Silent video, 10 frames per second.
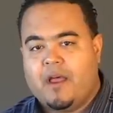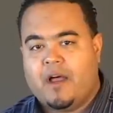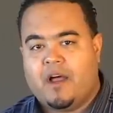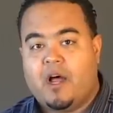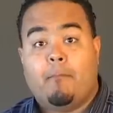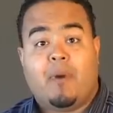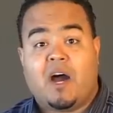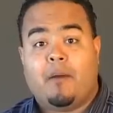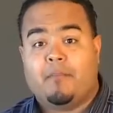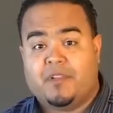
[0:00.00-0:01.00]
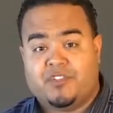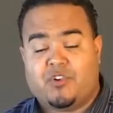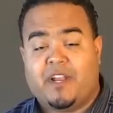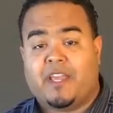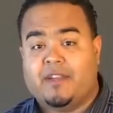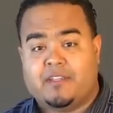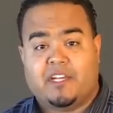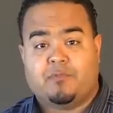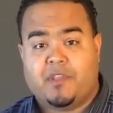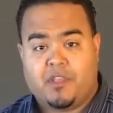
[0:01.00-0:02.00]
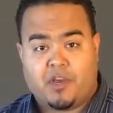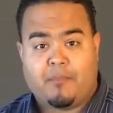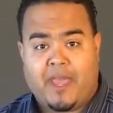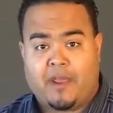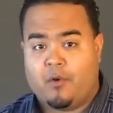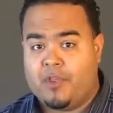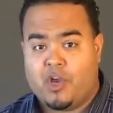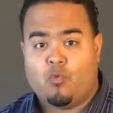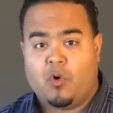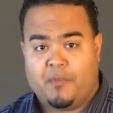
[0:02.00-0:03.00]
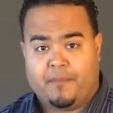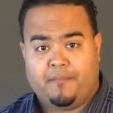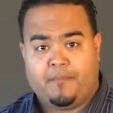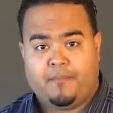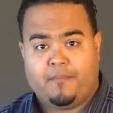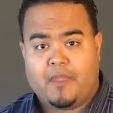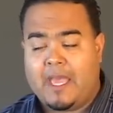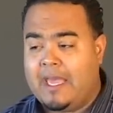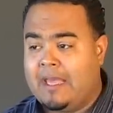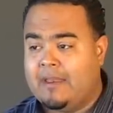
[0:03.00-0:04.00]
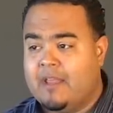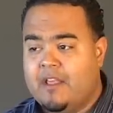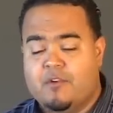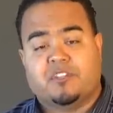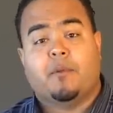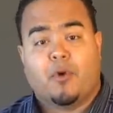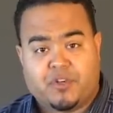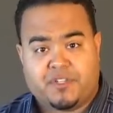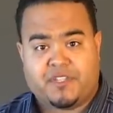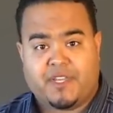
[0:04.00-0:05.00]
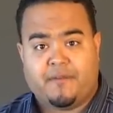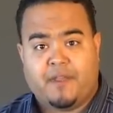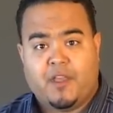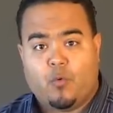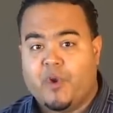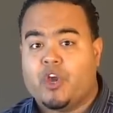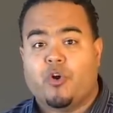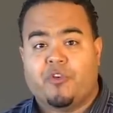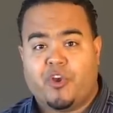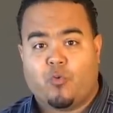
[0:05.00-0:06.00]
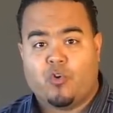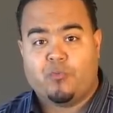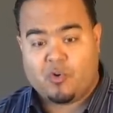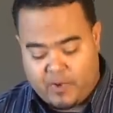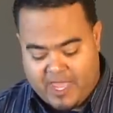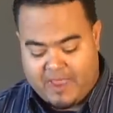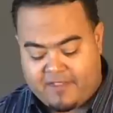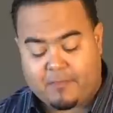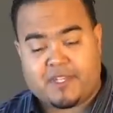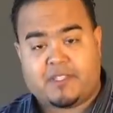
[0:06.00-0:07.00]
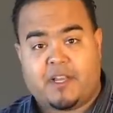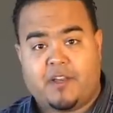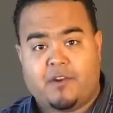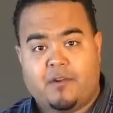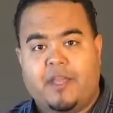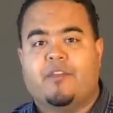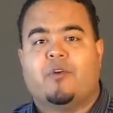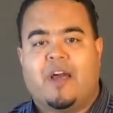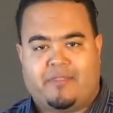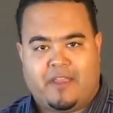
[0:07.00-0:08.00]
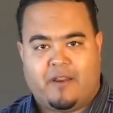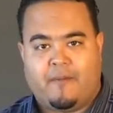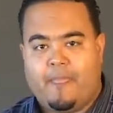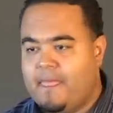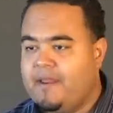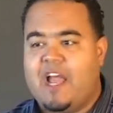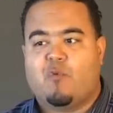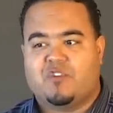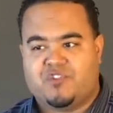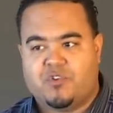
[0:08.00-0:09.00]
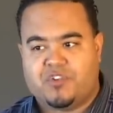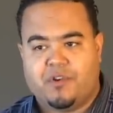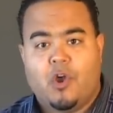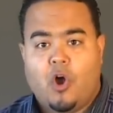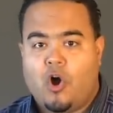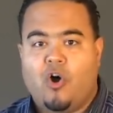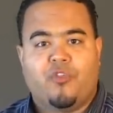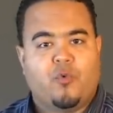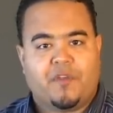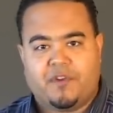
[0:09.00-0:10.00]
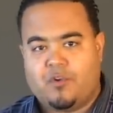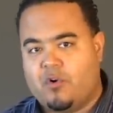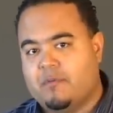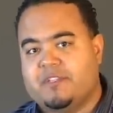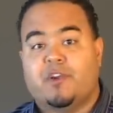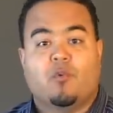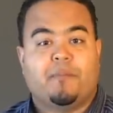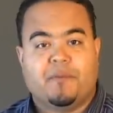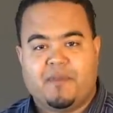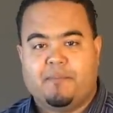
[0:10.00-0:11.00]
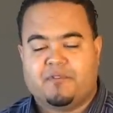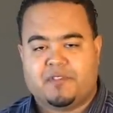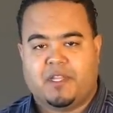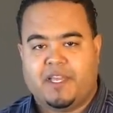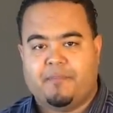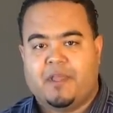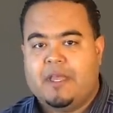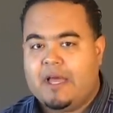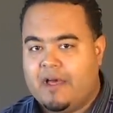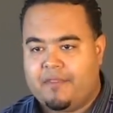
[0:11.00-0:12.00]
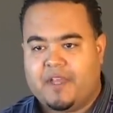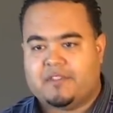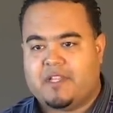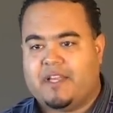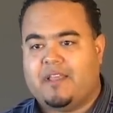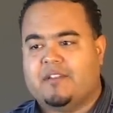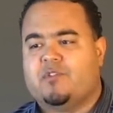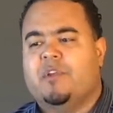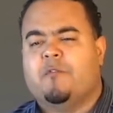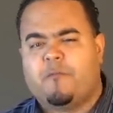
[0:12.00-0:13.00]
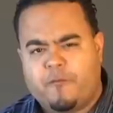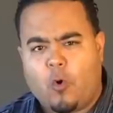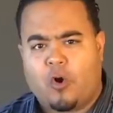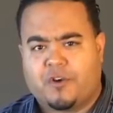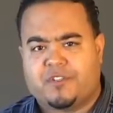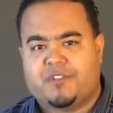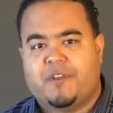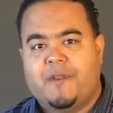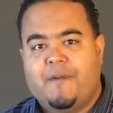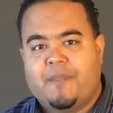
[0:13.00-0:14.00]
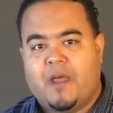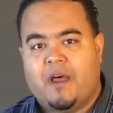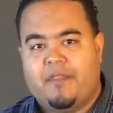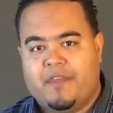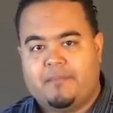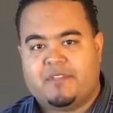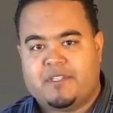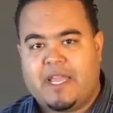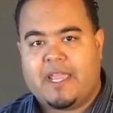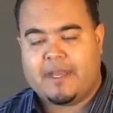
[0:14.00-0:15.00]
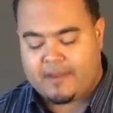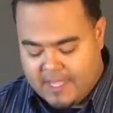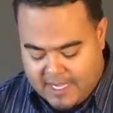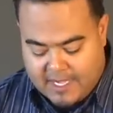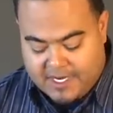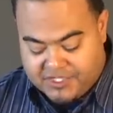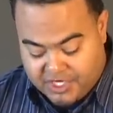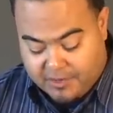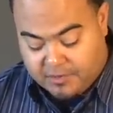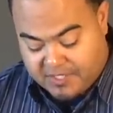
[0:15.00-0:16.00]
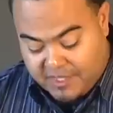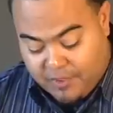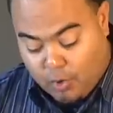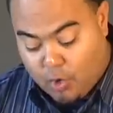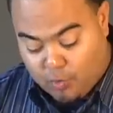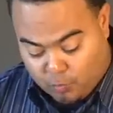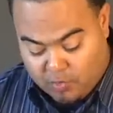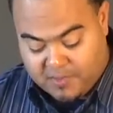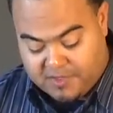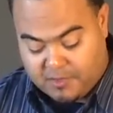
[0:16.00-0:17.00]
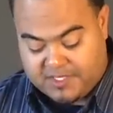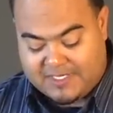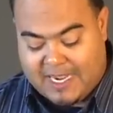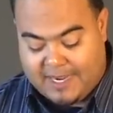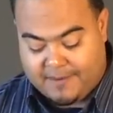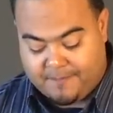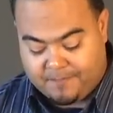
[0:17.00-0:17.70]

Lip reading: A mom is trying to get in touch with a young man or a young woman, and there's an emergency. We go to their room that we them listed under, and they're not there. Now we're searching all throughout the dorms, interrupting people's sleep, things like that. So enforce them staying in their own room that they're assigned.